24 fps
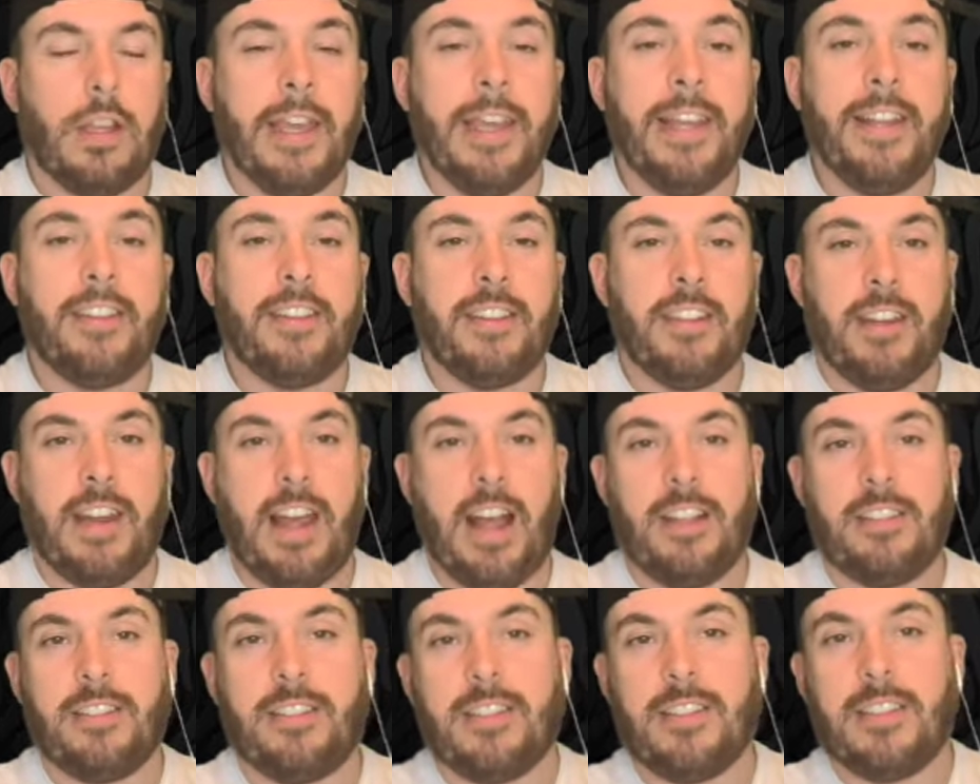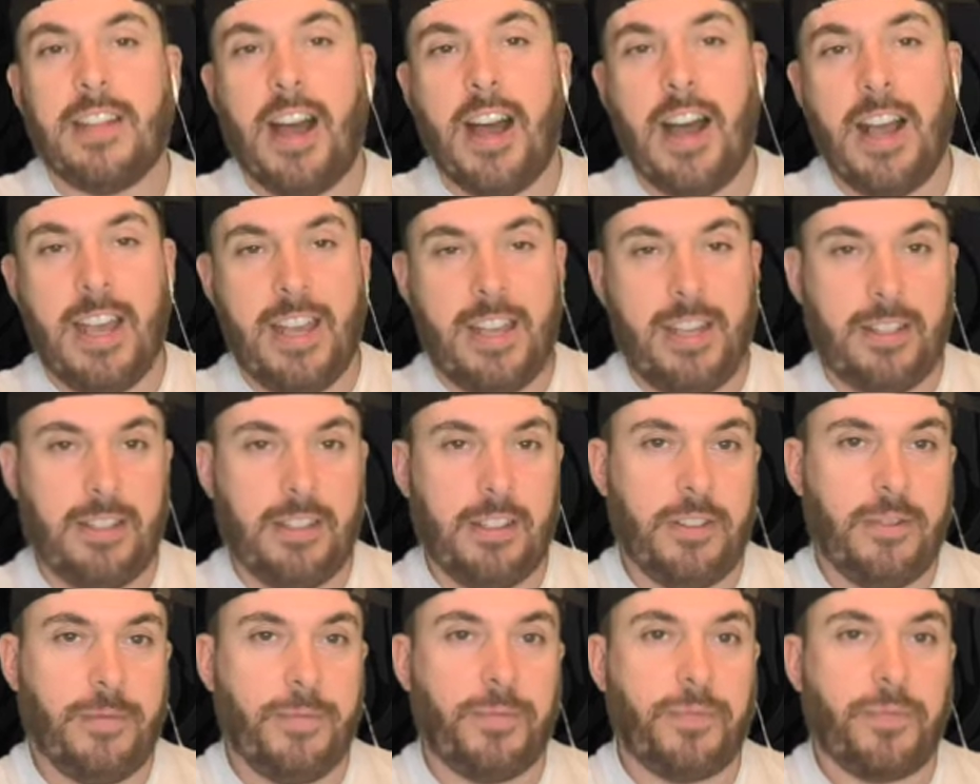Eaton has started.
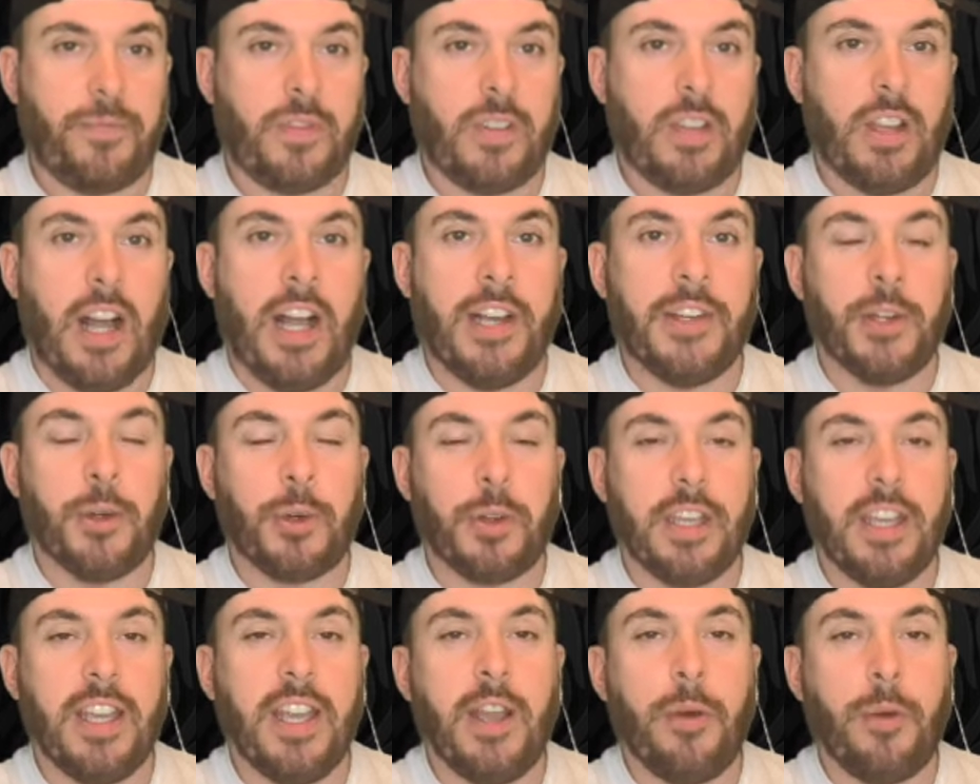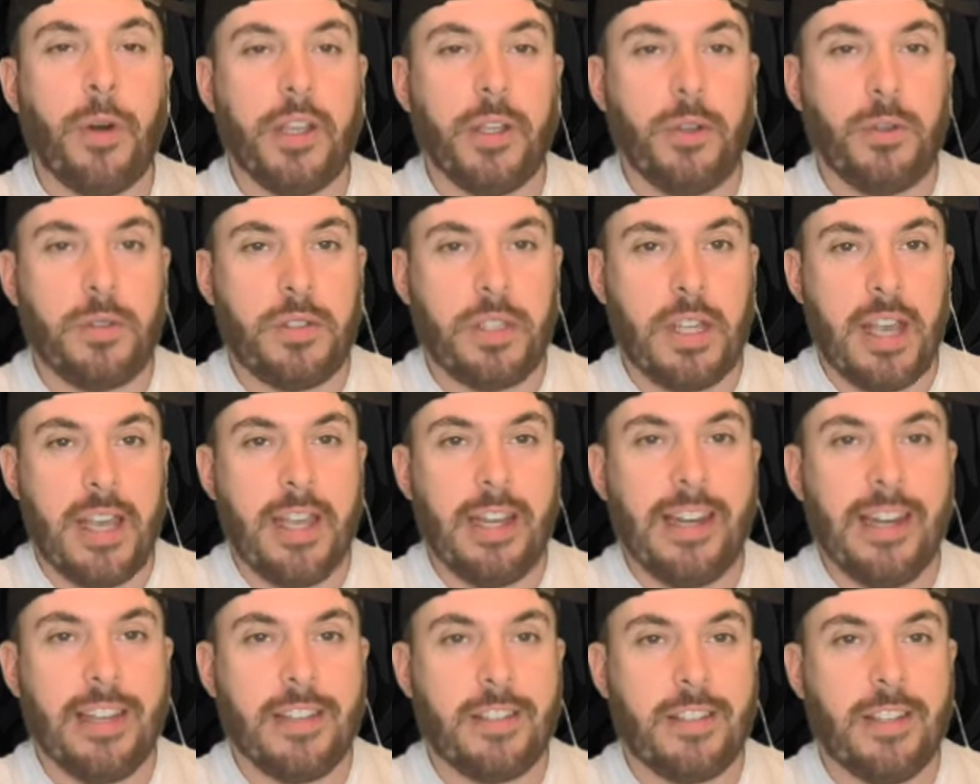I don't care what you say,
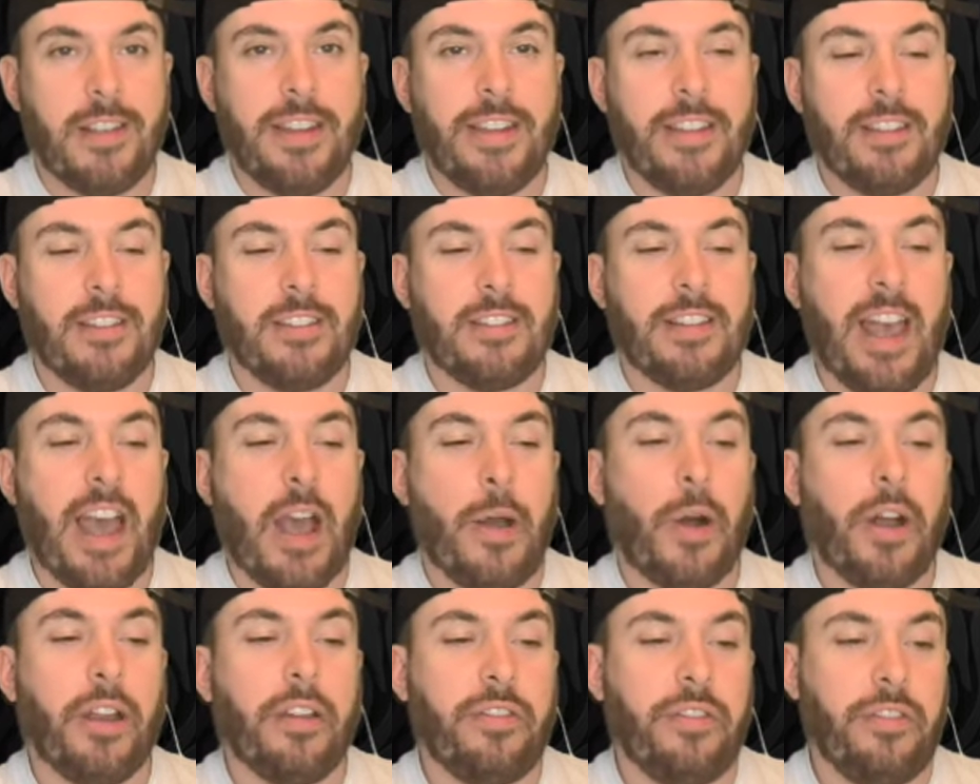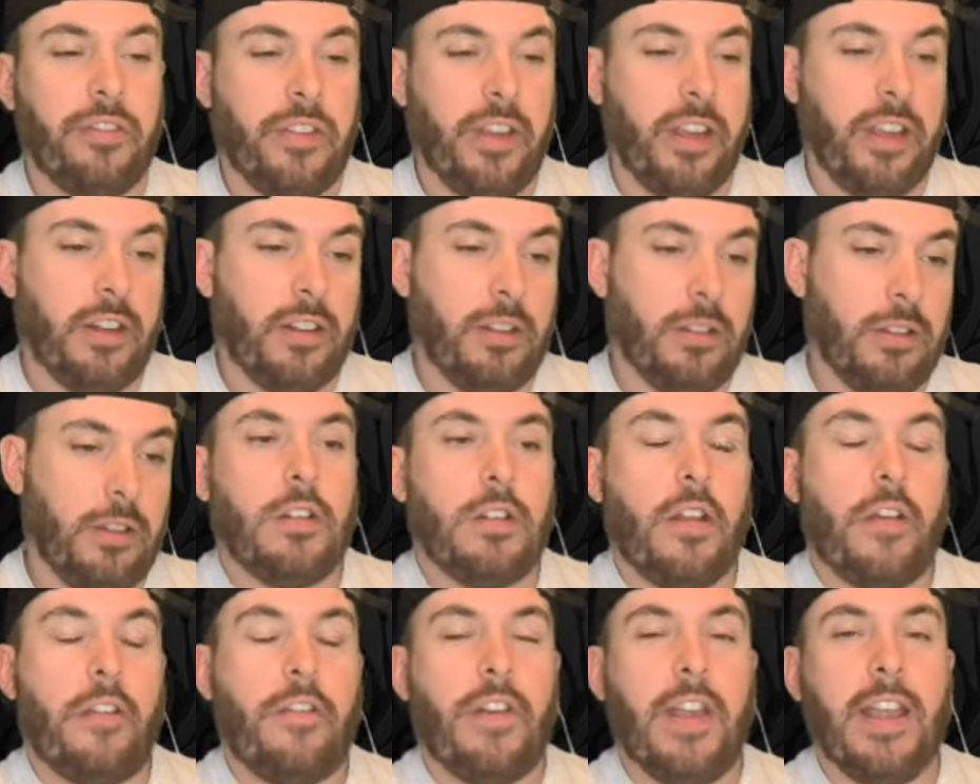listen, this is how I feel.
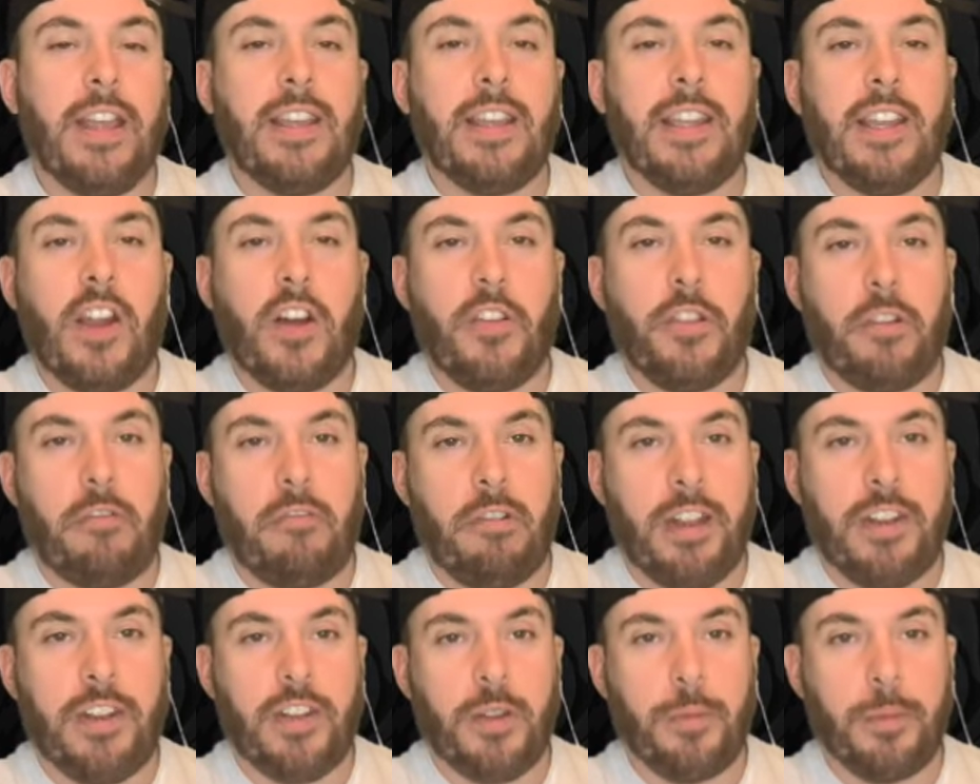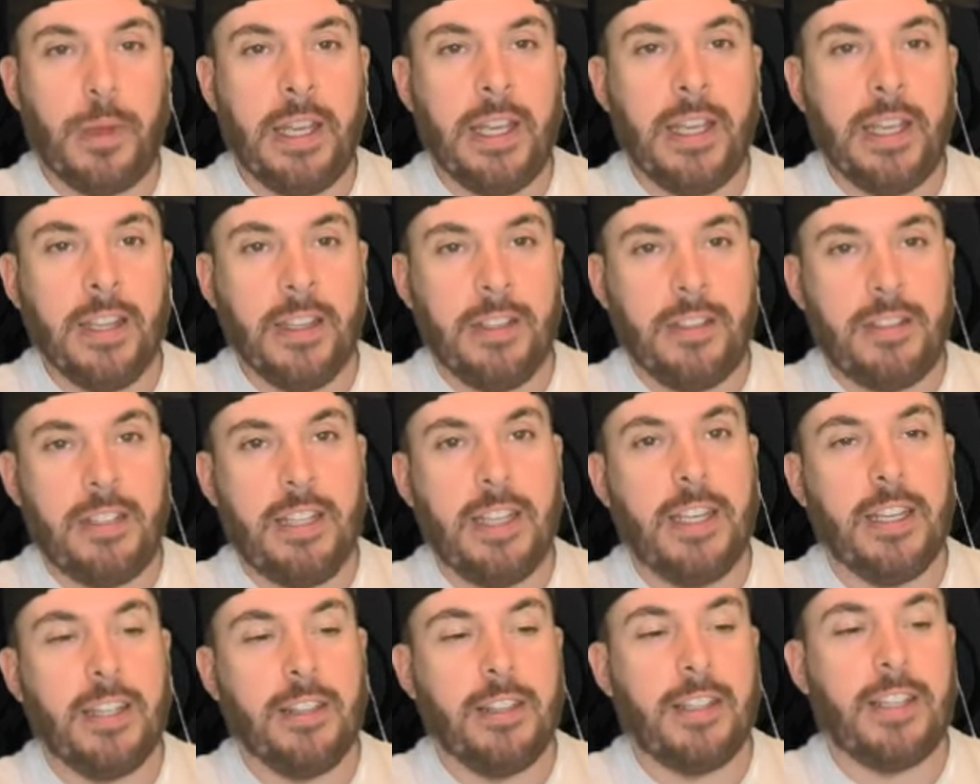Faking on the rhythm, Eaton's
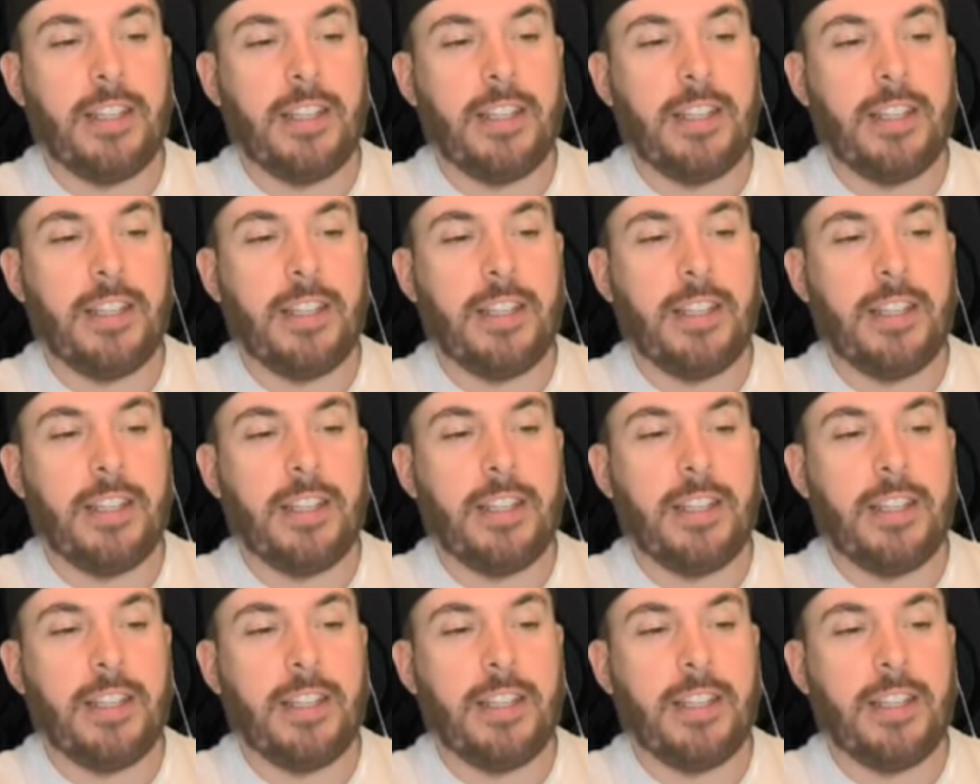here to